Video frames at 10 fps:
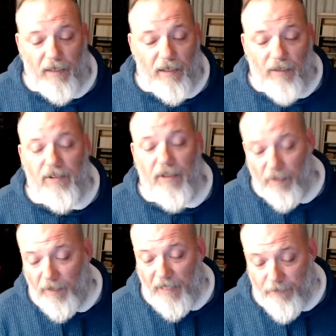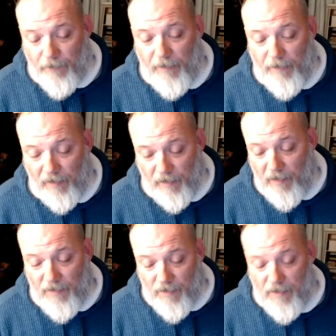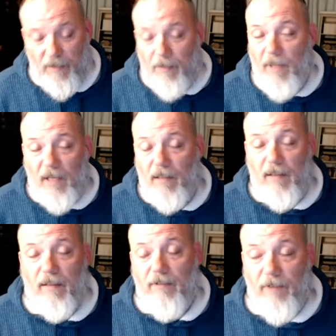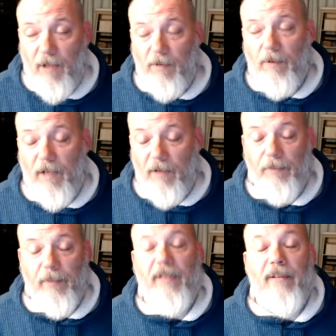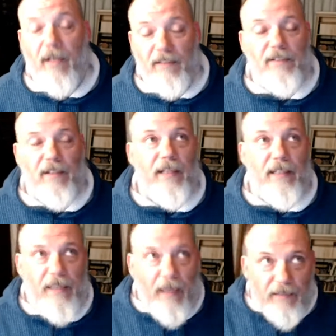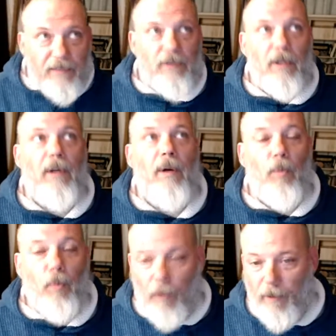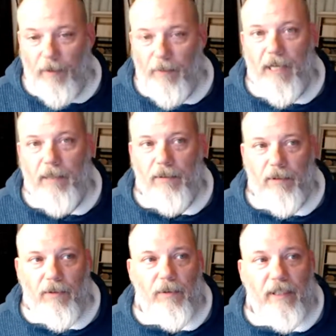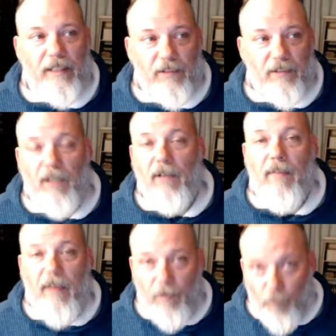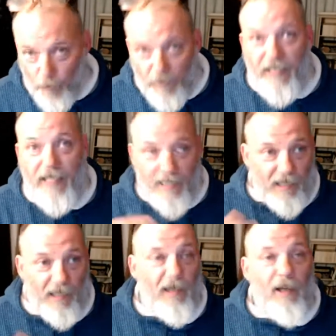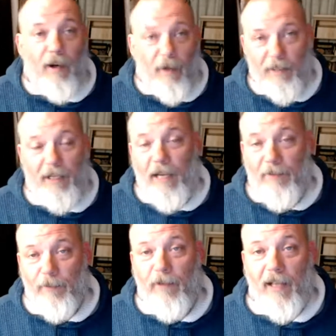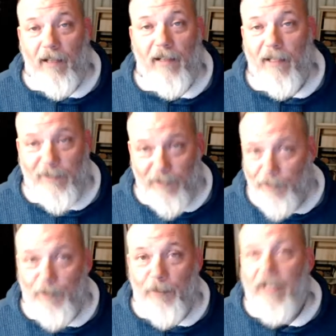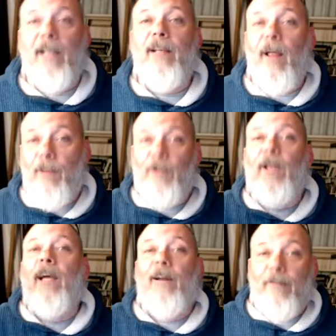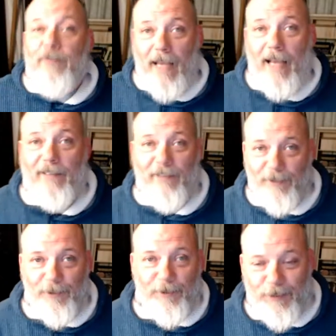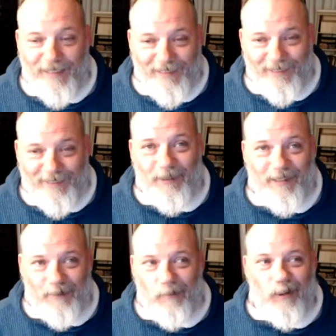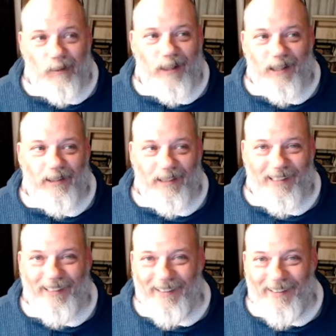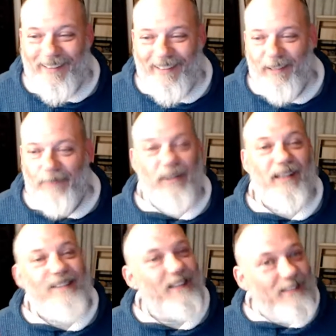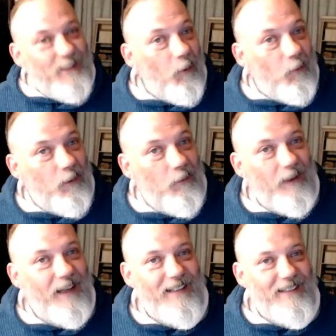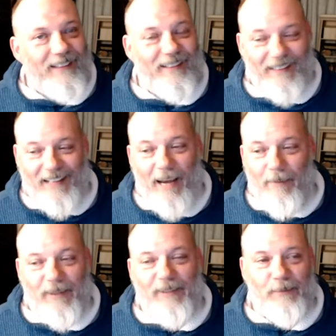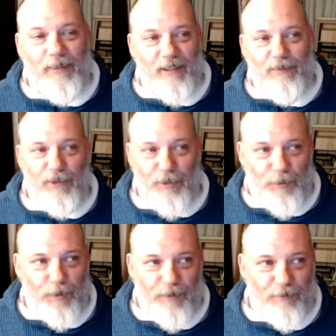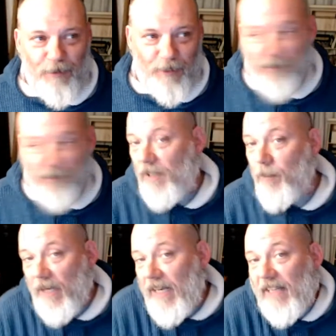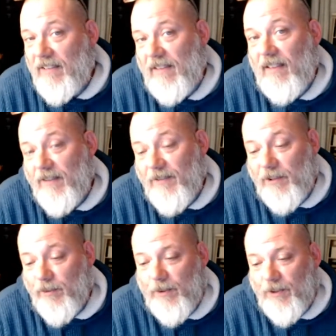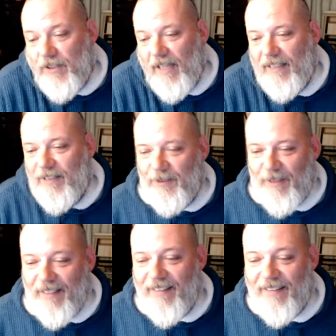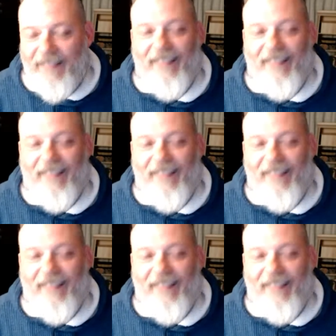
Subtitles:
Here's the thing we're going to have to recognize is the minute that the federal government does say, yes, we're going to be able to do this, then we are going to have to recognize that there will be another layer of tax associated to it in one way or another, because that's the only way it can happen is it becomes lucrative for them. Same way it has in individual states, right?